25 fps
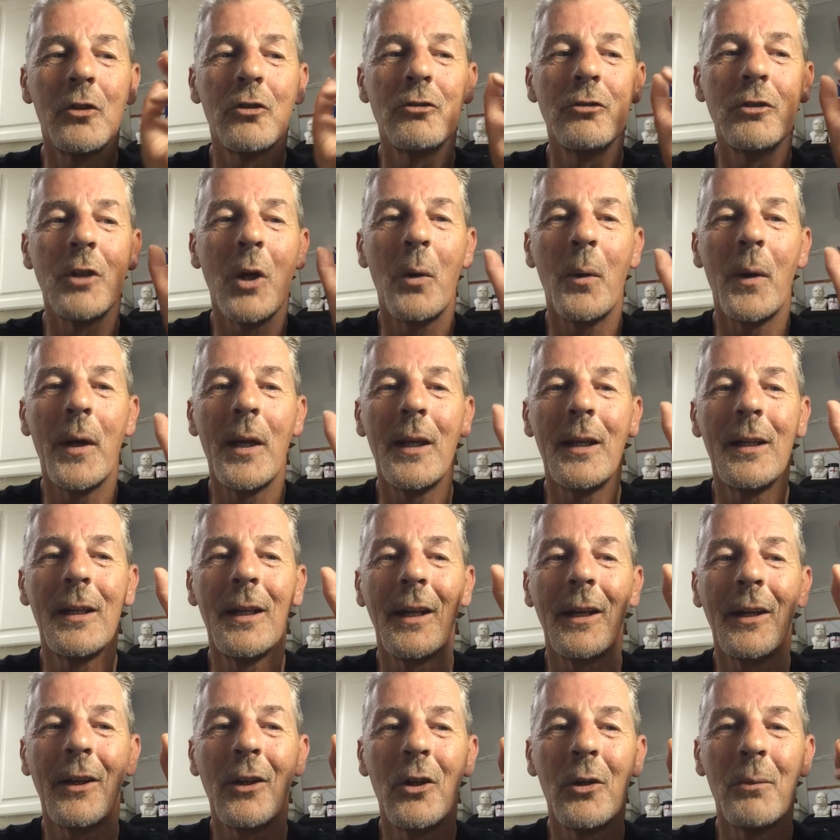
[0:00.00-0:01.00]
growing,
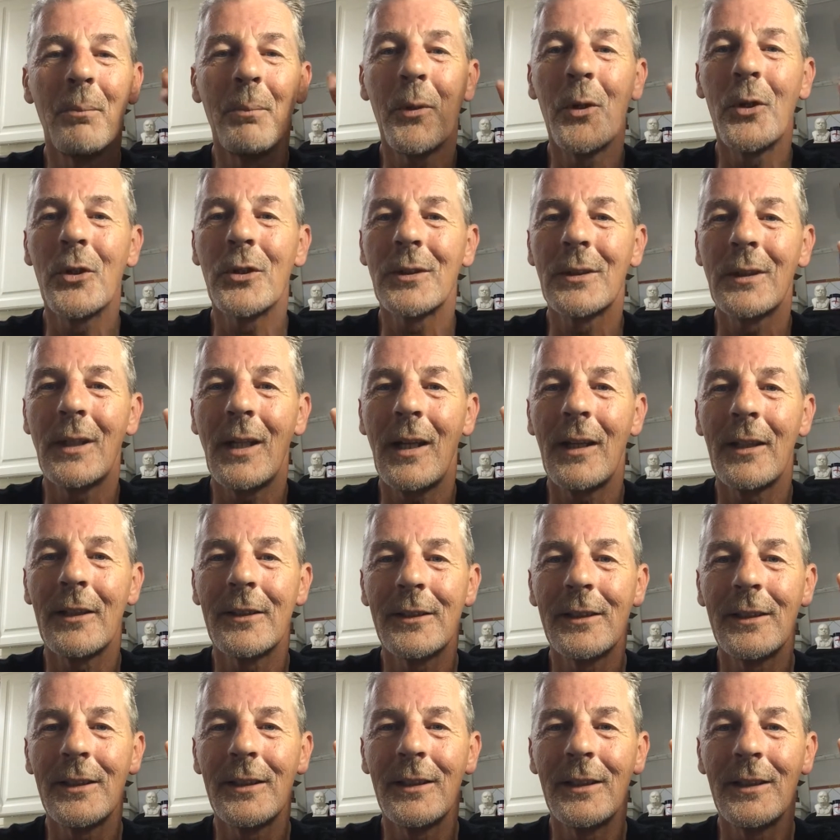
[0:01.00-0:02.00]
and her
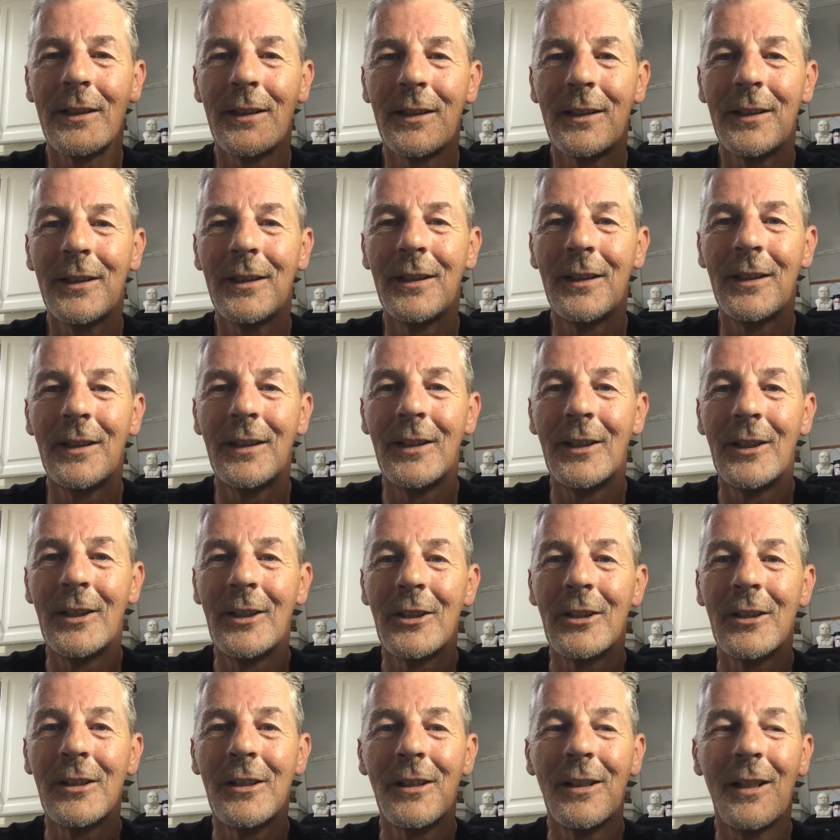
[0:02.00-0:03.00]
personality,
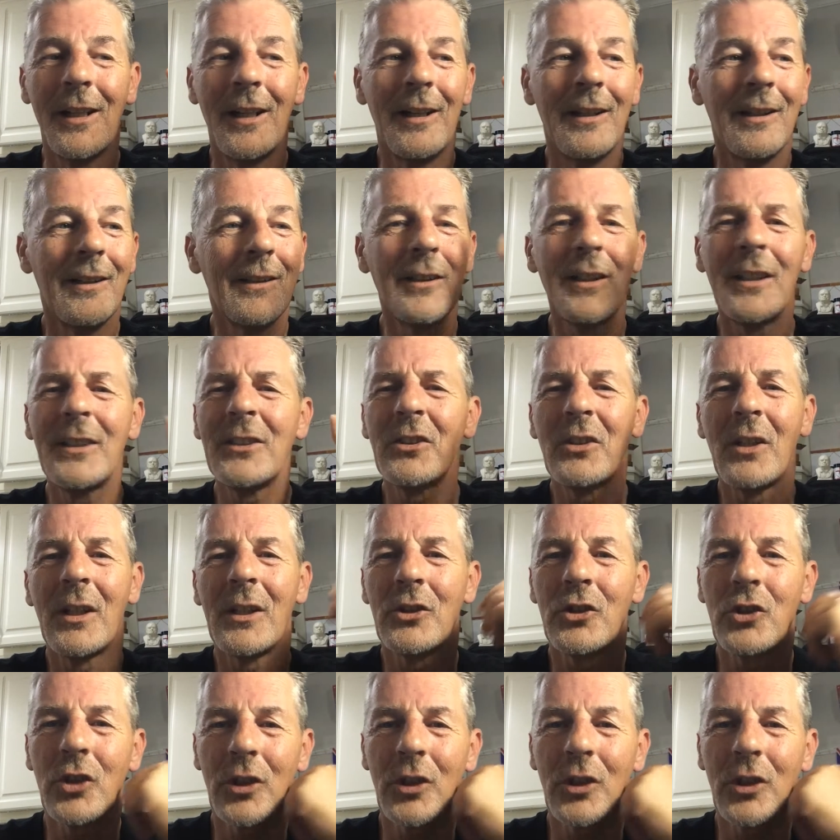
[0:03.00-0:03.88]
it's